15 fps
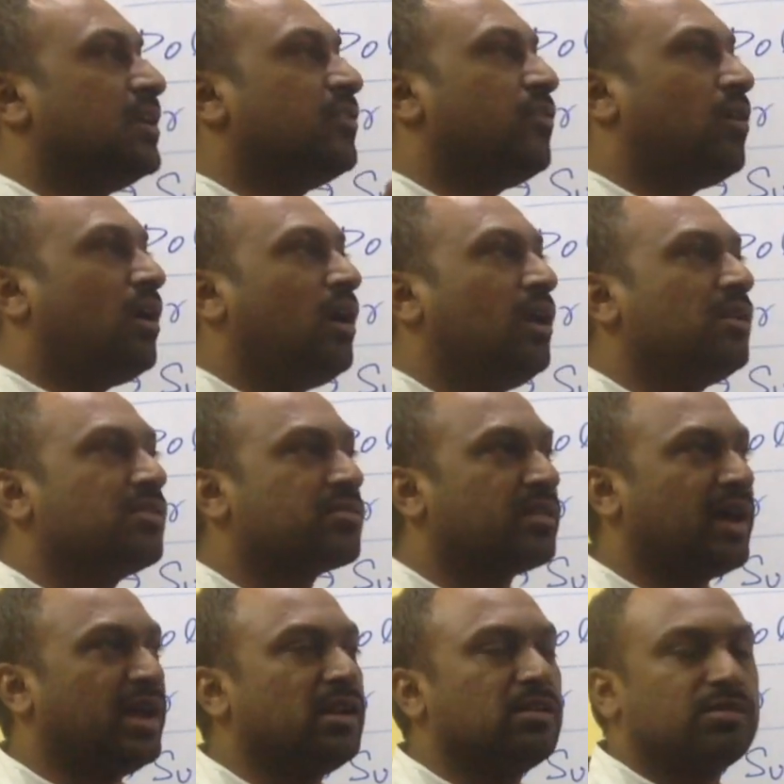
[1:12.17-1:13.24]
If all
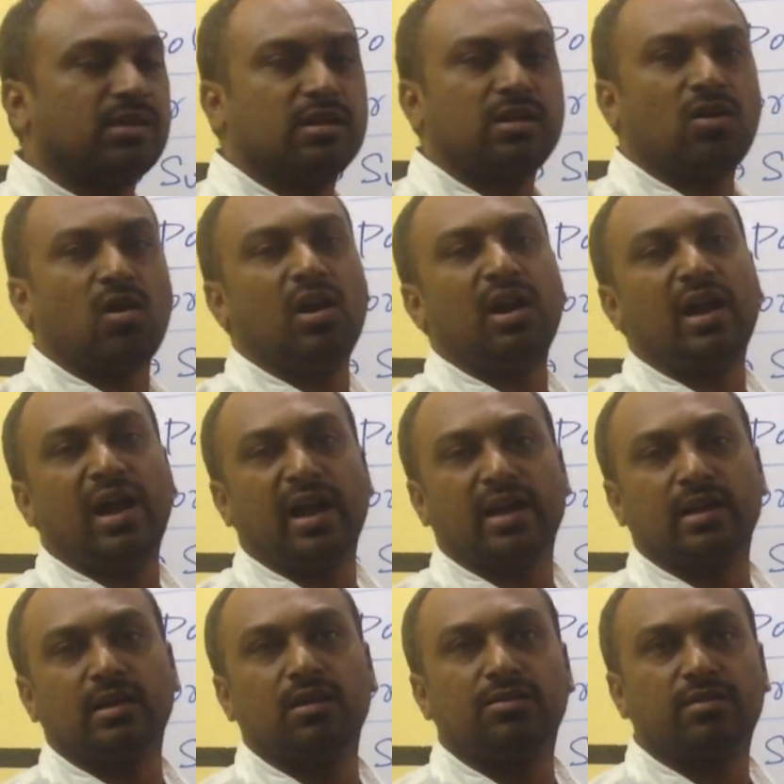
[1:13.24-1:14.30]
sides and all
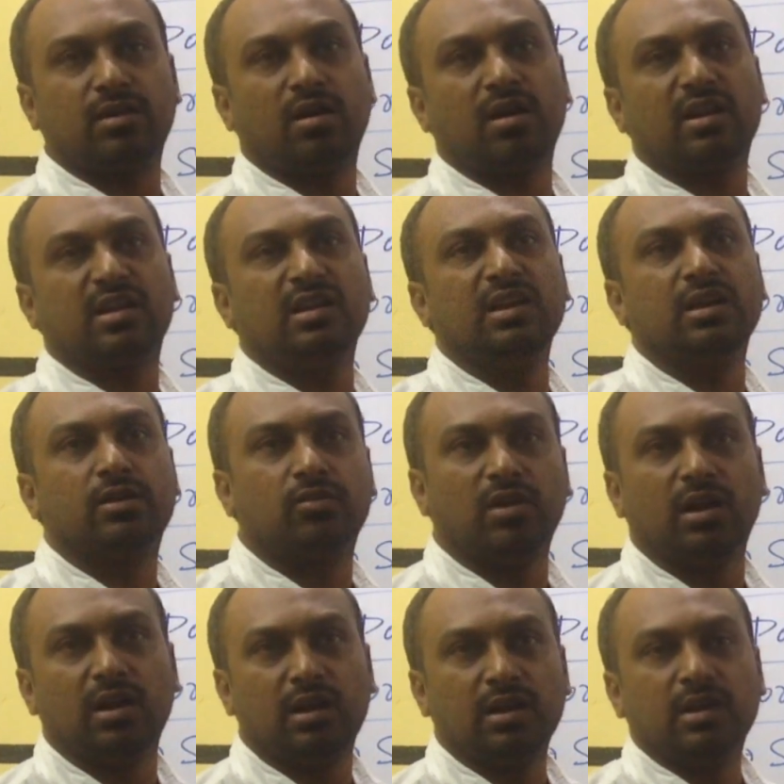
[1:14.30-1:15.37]
angles are
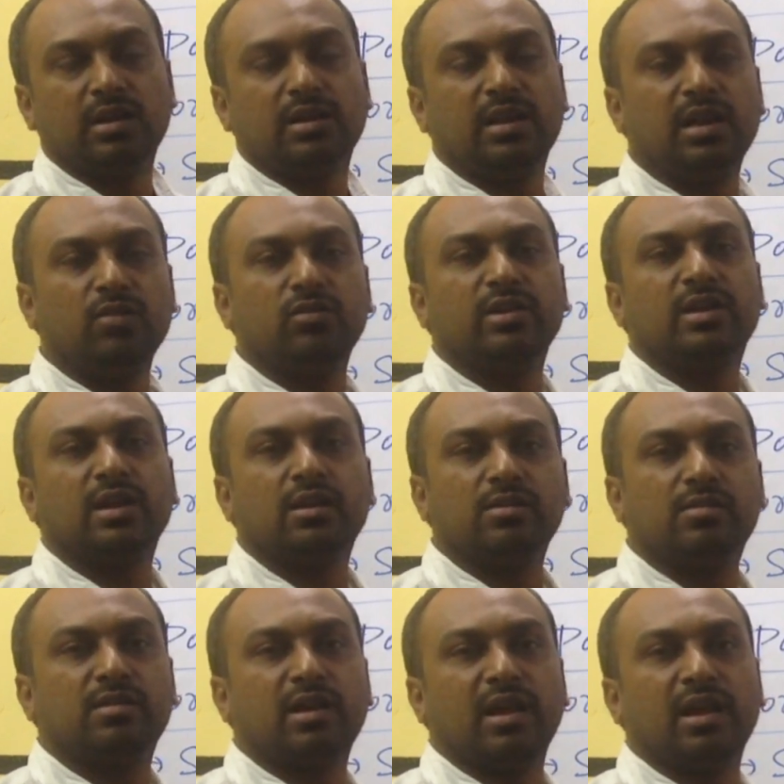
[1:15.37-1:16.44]
equal, then we can
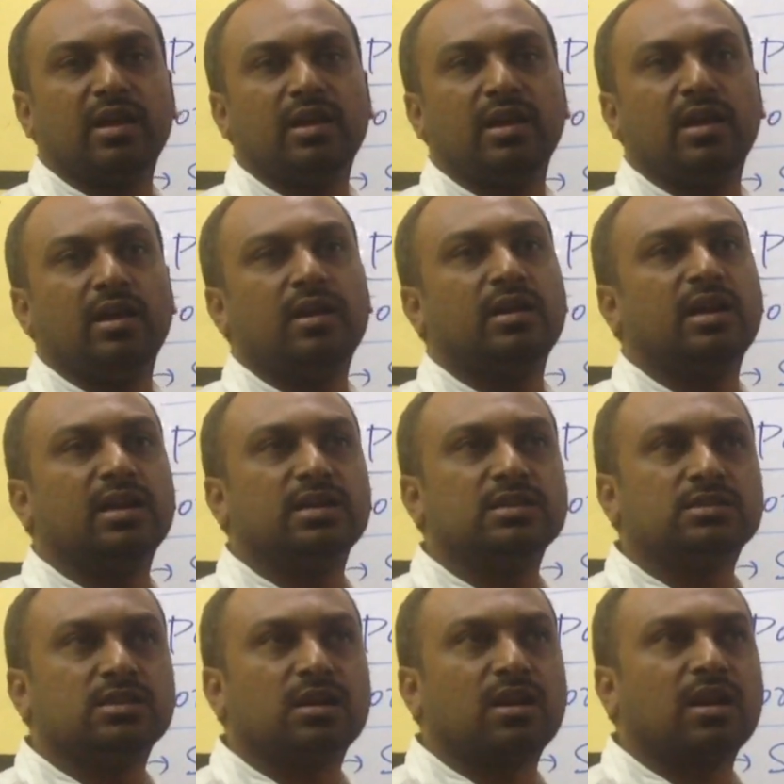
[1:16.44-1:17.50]
say that
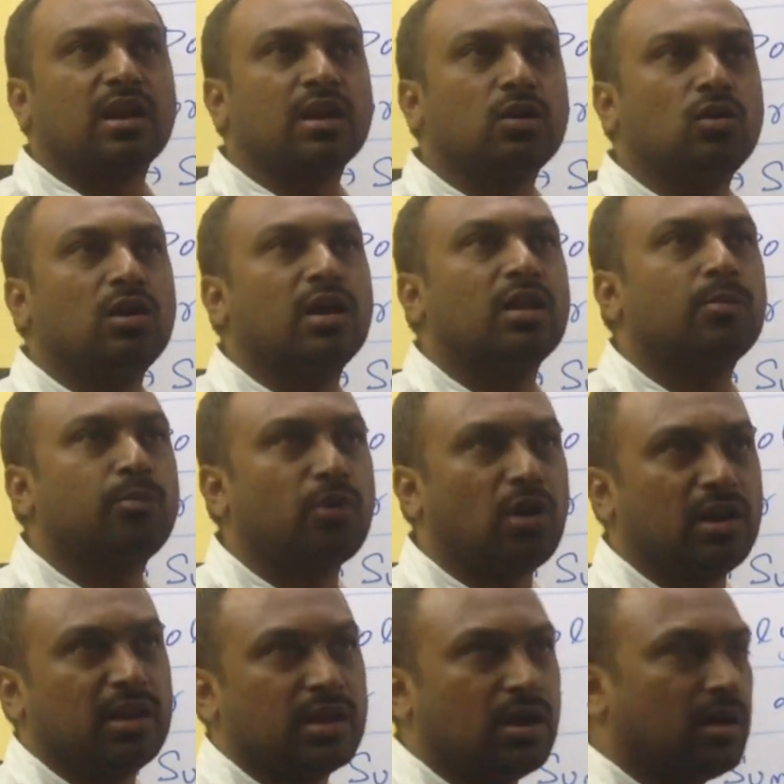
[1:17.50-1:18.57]
is regular
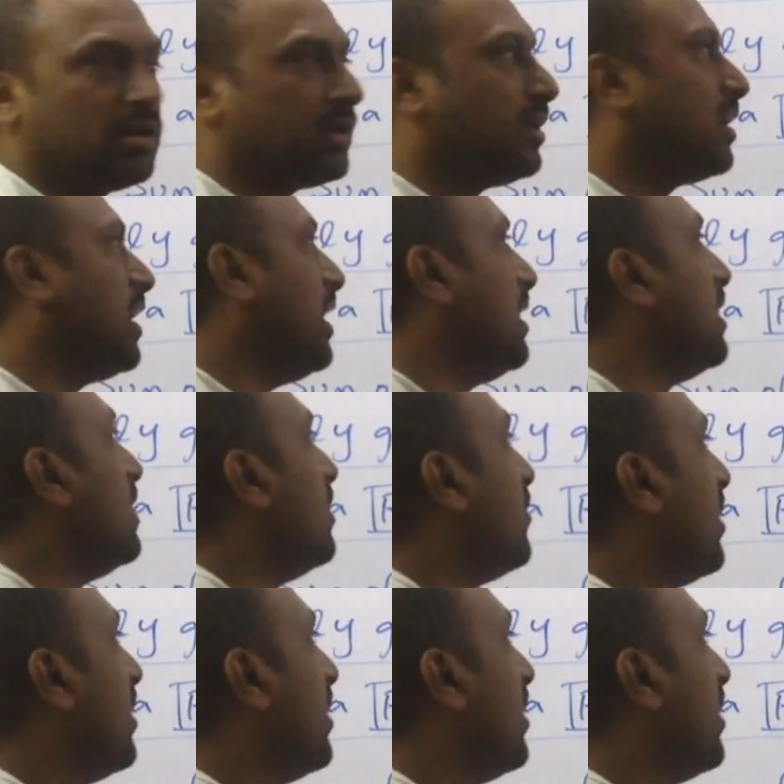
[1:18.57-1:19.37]
polygon, right?